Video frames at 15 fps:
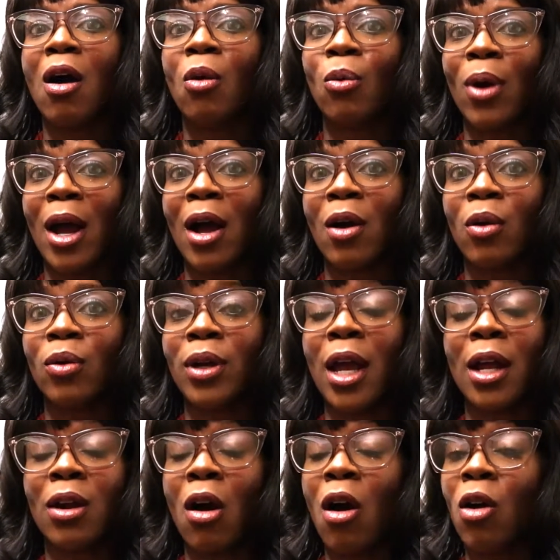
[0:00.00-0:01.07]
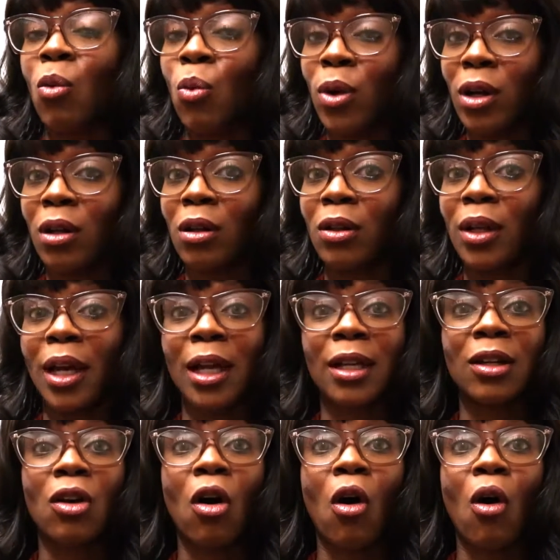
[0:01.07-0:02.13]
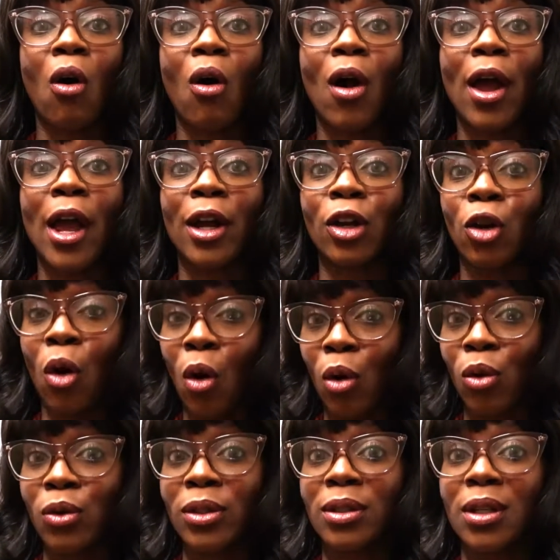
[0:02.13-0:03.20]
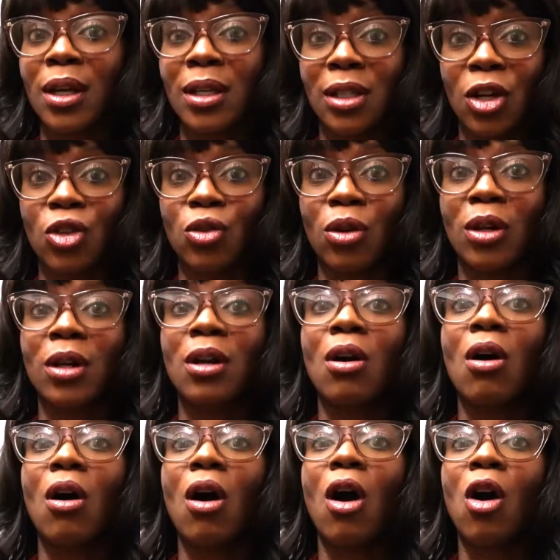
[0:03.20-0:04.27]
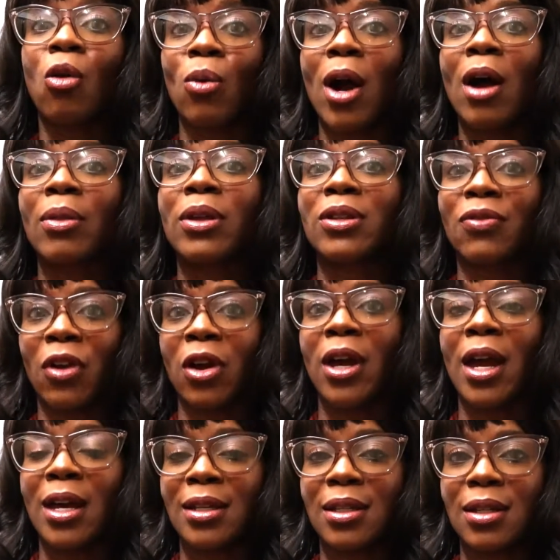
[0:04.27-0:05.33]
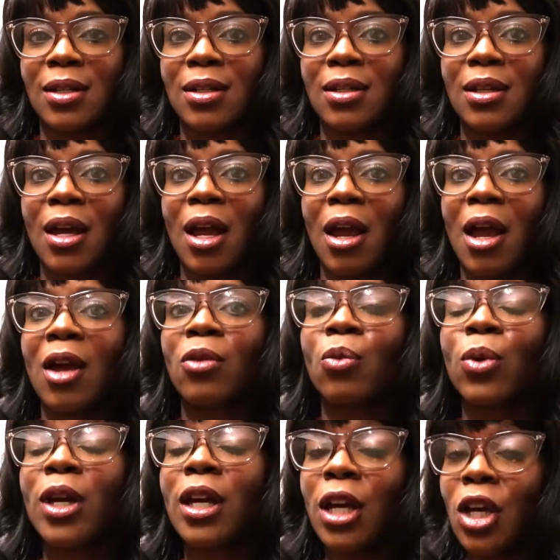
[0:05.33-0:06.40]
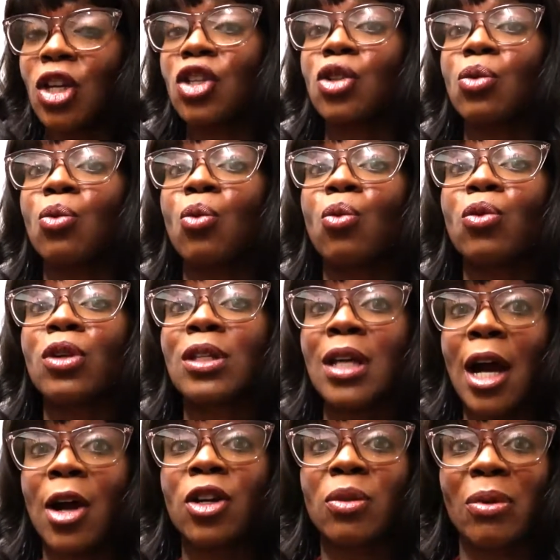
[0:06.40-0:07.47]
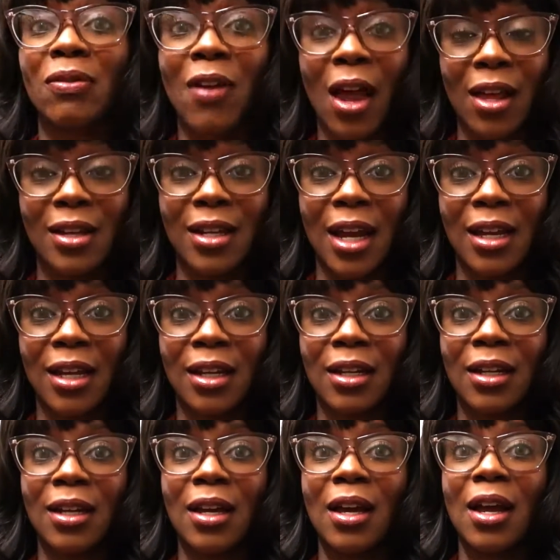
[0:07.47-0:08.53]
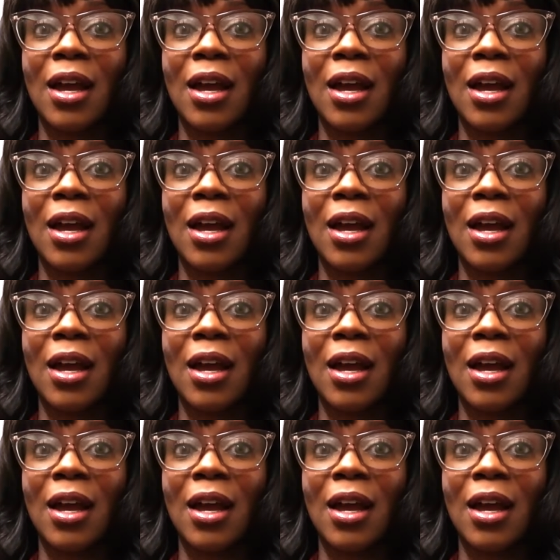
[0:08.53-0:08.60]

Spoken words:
around and our will and goals, etc., around this very essence. And we each desire to be validated